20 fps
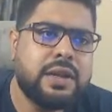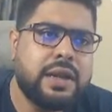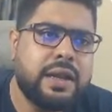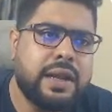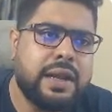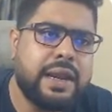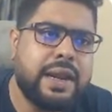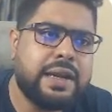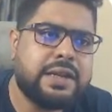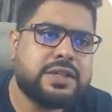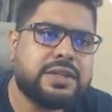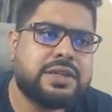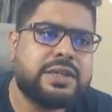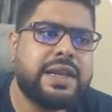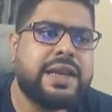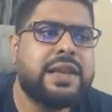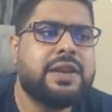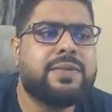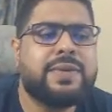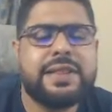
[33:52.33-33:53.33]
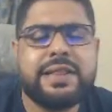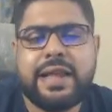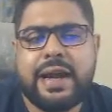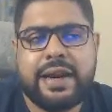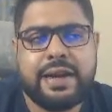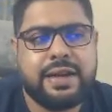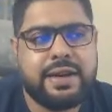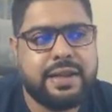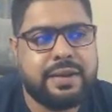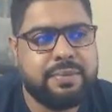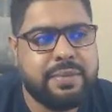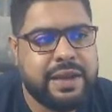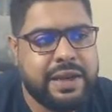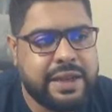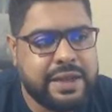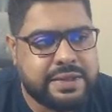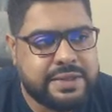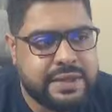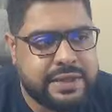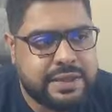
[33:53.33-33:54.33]
Let's deal with that.
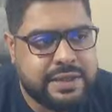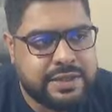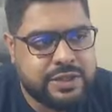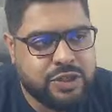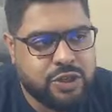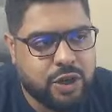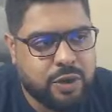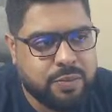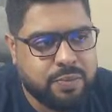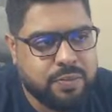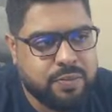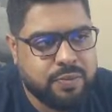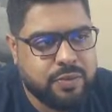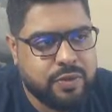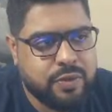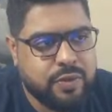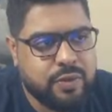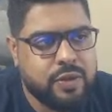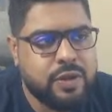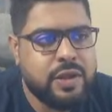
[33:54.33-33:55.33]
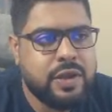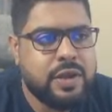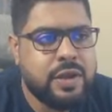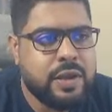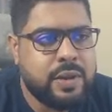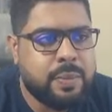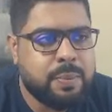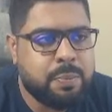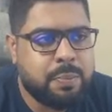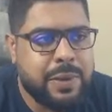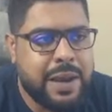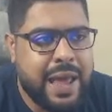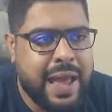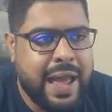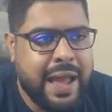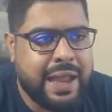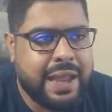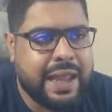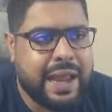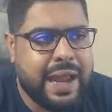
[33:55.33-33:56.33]
Meaning, sir, this shop.
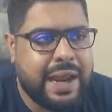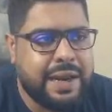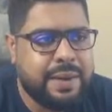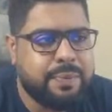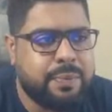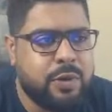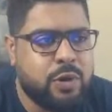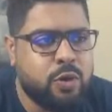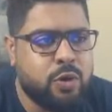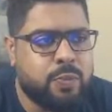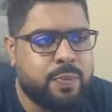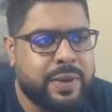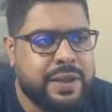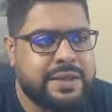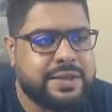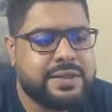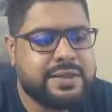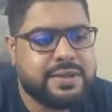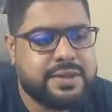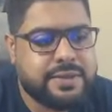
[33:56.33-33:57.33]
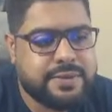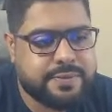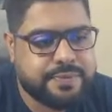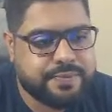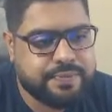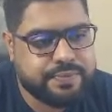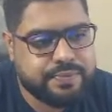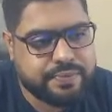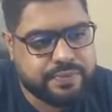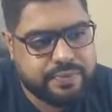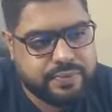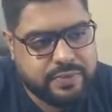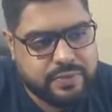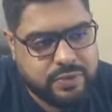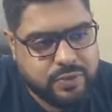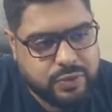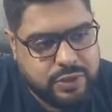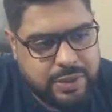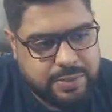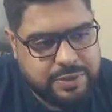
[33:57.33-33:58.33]
Black and blue pens.
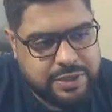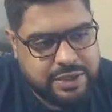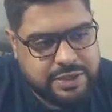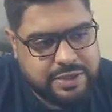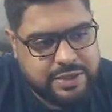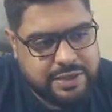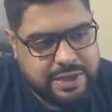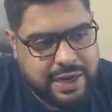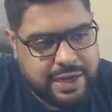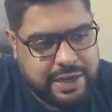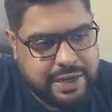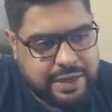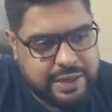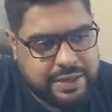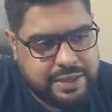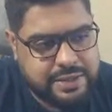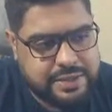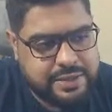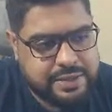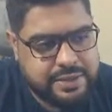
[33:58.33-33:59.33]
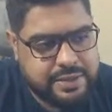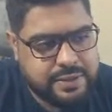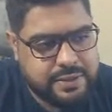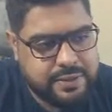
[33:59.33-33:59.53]
So I'm just writing this.